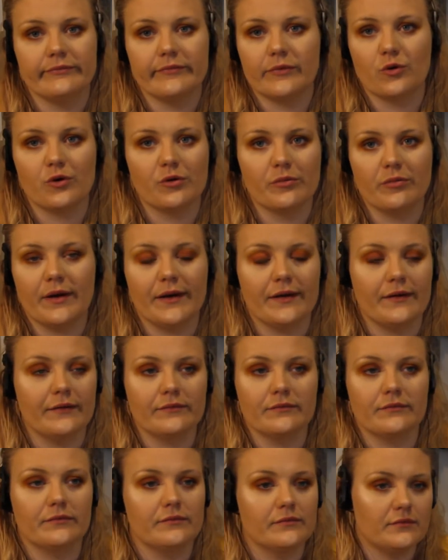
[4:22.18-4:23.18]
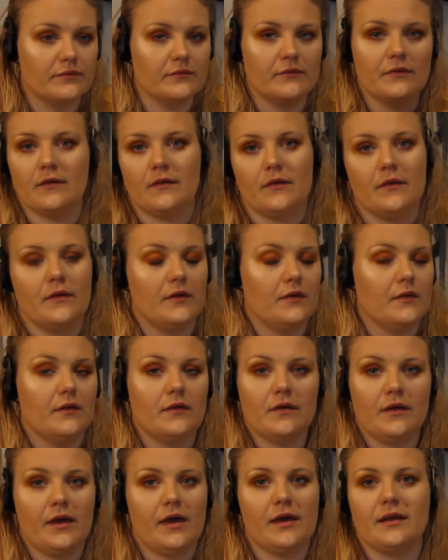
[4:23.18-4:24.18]
Or by
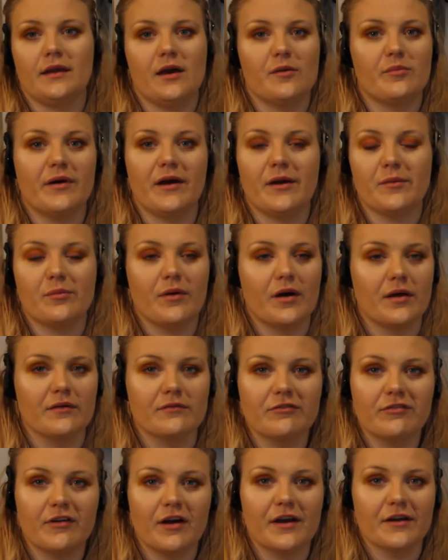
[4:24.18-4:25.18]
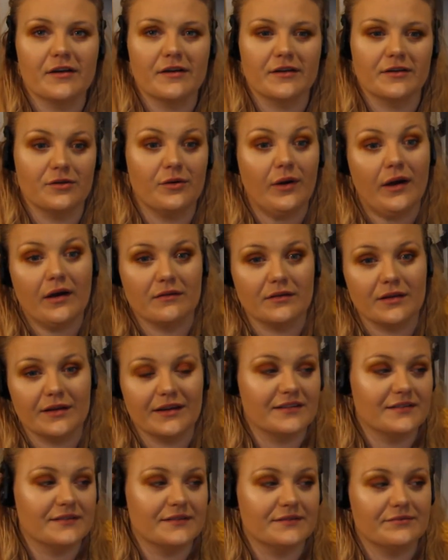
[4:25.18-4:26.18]
hanging out by a bonfire and you have like
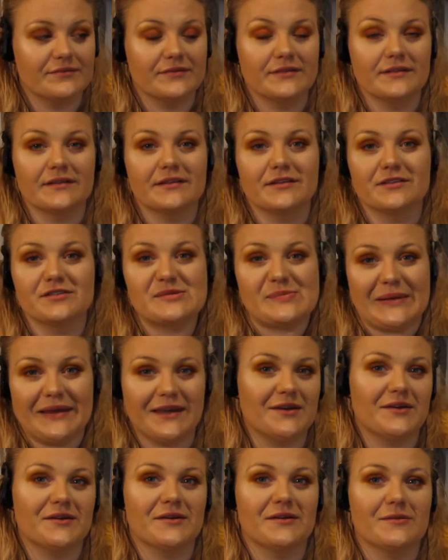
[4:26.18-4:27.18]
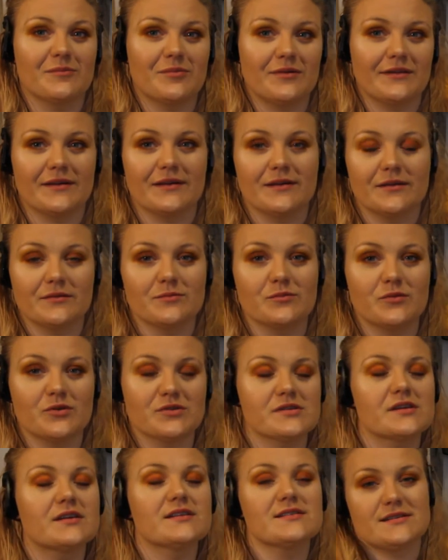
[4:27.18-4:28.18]
a little speaker playing
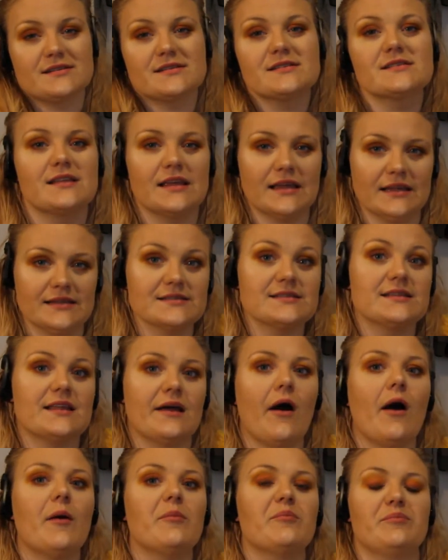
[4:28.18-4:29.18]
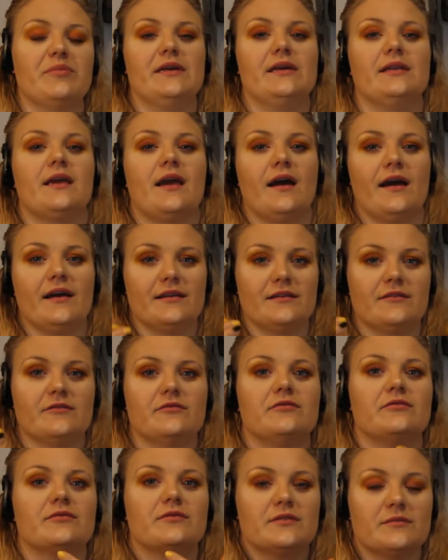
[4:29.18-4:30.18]
music. Because it's the upbeat kind
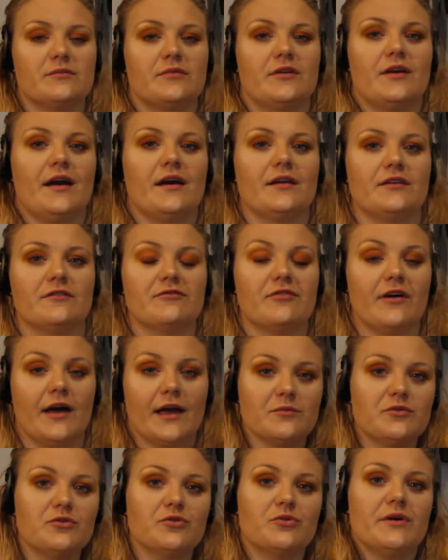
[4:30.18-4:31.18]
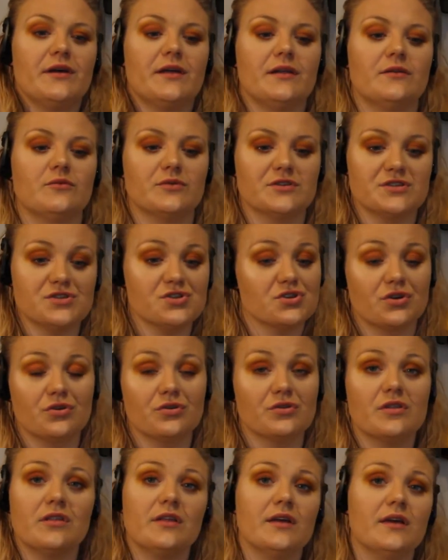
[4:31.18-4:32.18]
of vibe to it, which is a
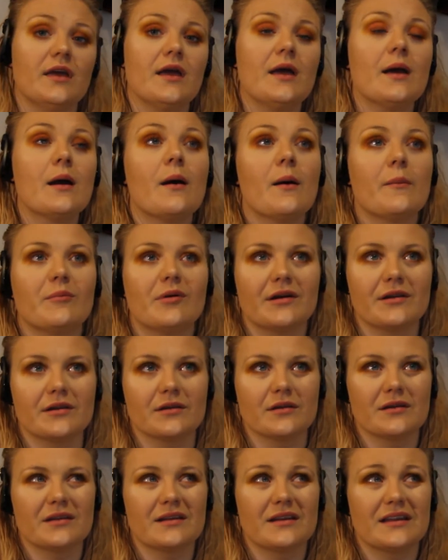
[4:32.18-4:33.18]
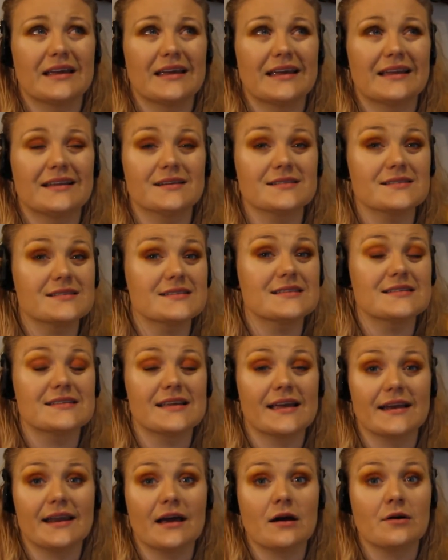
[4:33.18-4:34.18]
good thing. But it doesn't
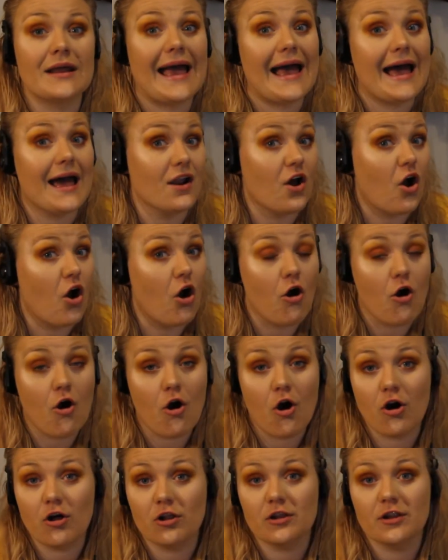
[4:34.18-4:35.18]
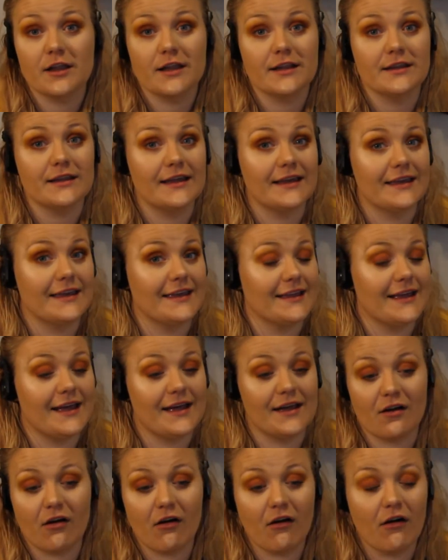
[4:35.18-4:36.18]
stand out at all. Like
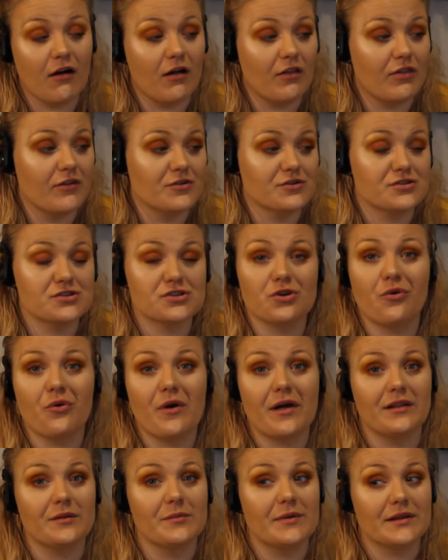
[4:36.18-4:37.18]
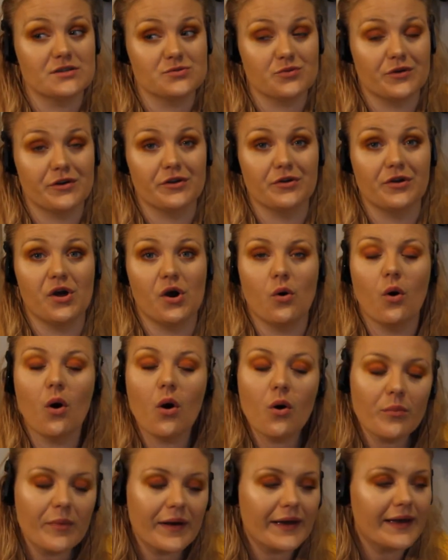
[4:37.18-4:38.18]
at all. There's no elements where you go,
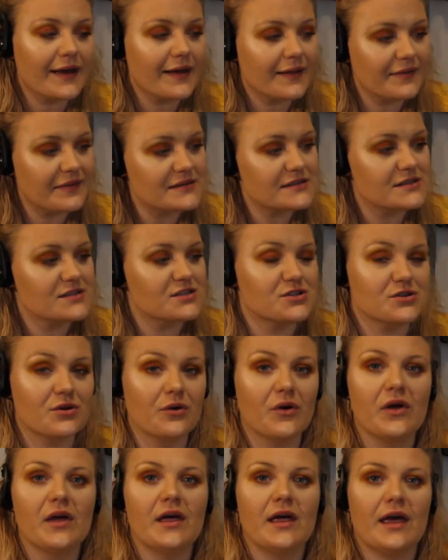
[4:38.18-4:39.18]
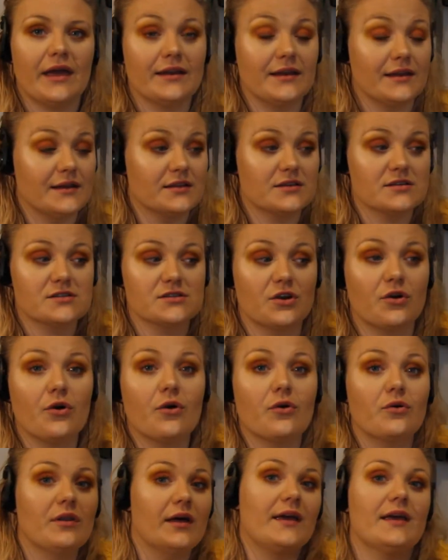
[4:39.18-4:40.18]
oh my god, this is so... And it doesn't go
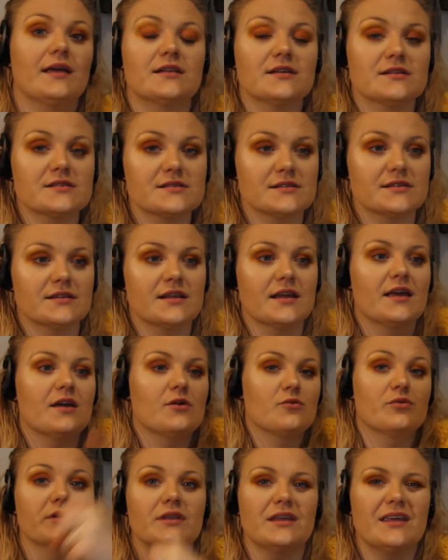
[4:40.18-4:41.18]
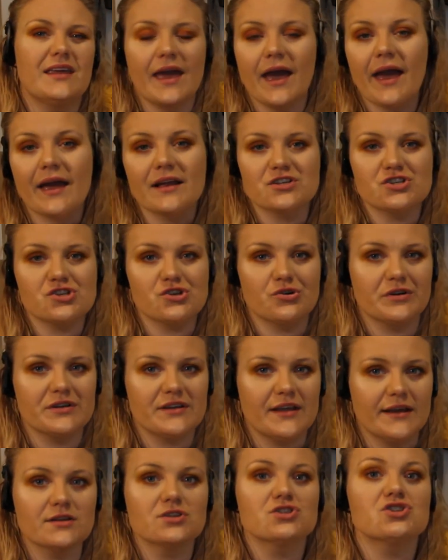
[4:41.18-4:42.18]
like, it doesn't really catch your
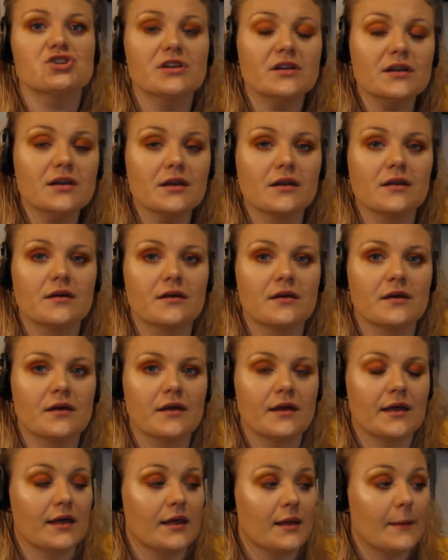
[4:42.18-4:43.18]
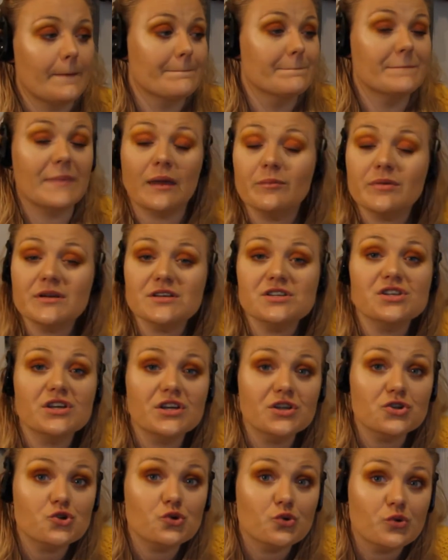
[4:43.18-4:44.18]
attention. Maybe she
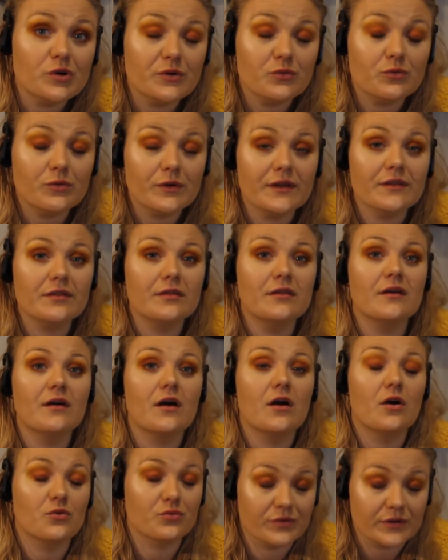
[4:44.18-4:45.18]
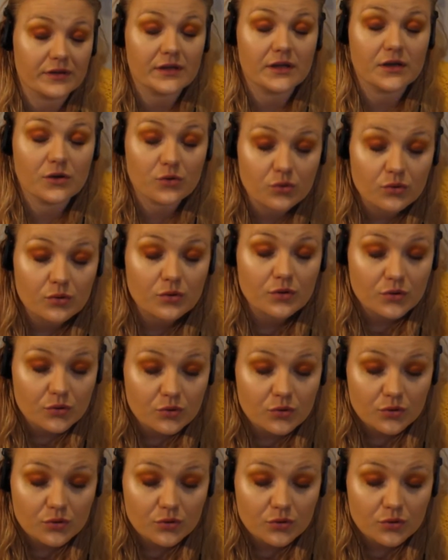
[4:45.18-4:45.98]
can do it with a really cool